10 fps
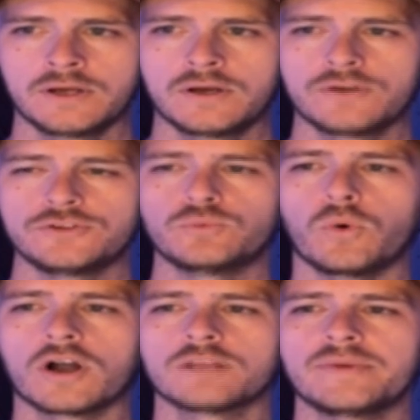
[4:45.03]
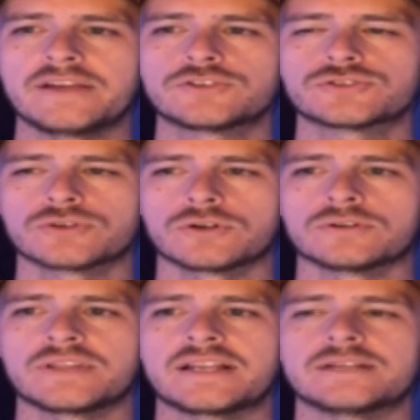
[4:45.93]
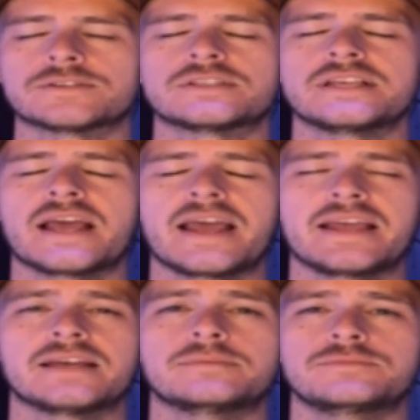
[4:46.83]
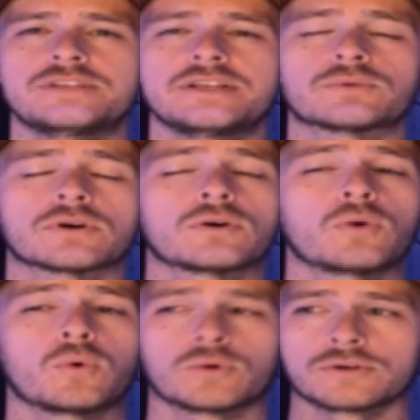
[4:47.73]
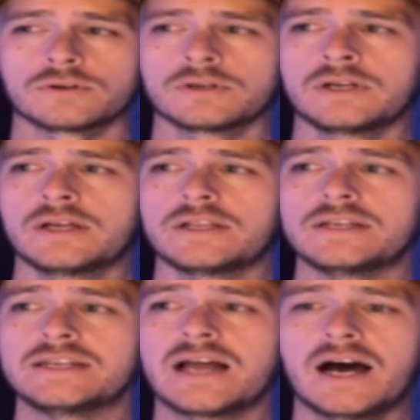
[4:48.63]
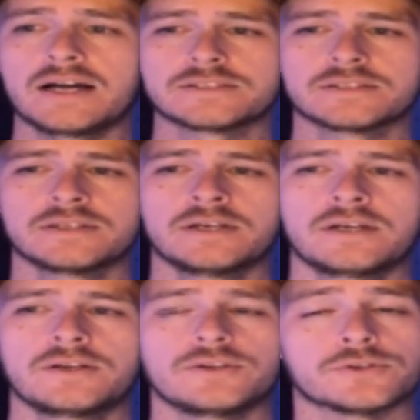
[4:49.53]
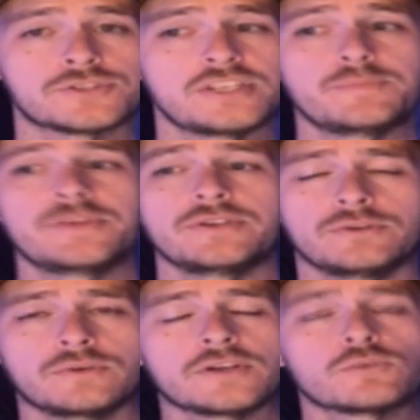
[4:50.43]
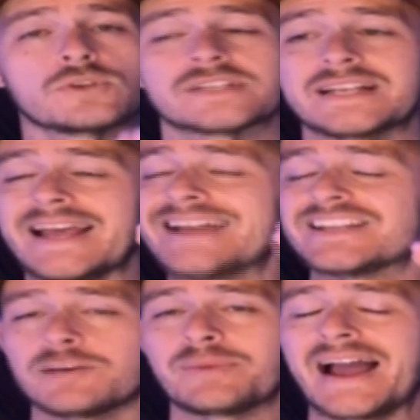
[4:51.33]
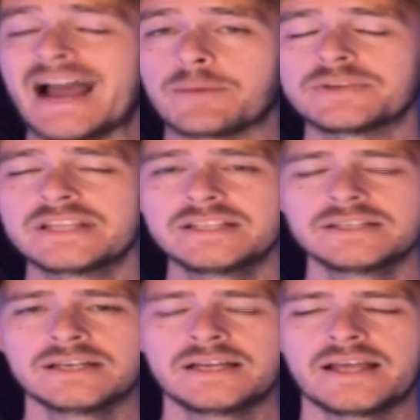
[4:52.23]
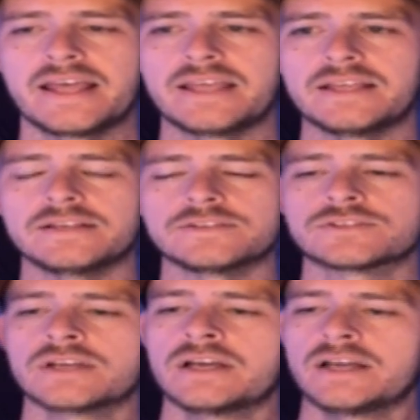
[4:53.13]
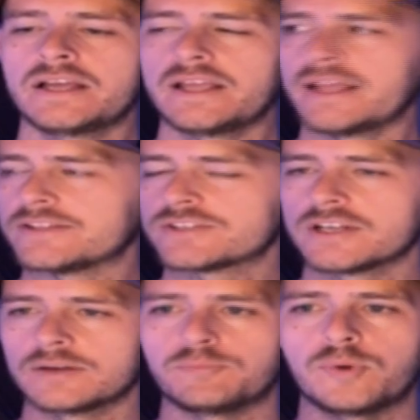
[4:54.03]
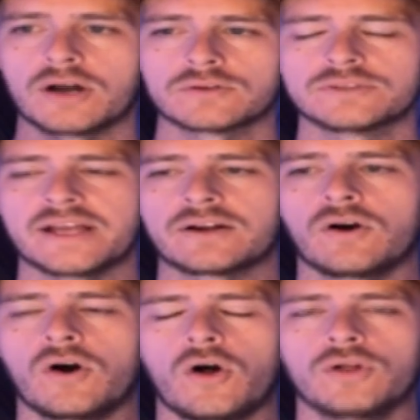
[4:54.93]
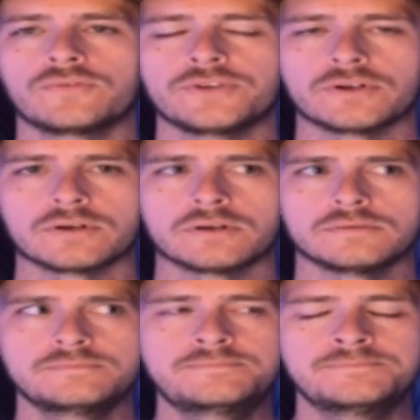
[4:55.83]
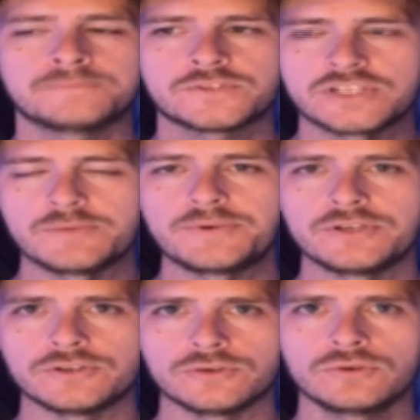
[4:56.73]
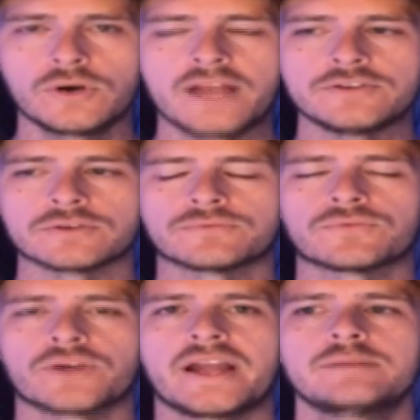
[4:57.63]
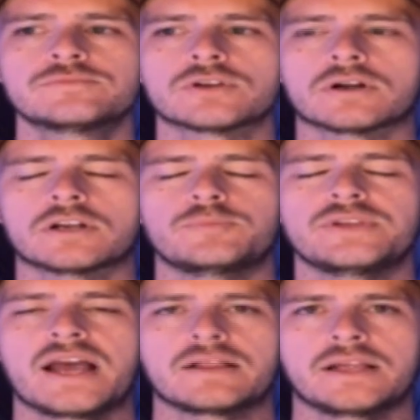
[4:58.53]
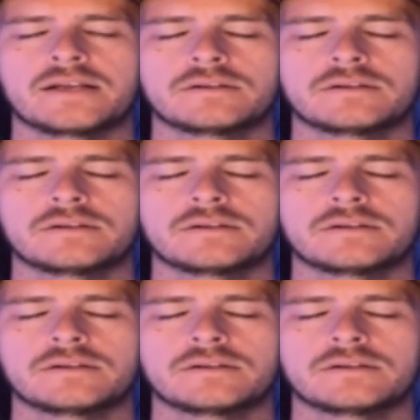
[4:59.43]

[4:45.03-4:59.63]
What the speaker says: you want to make sure that it is the AMD recorder, not your CPU. Because what's going to end up happening is it's going to bottleneck all of your CPU, and your frames are going to be at like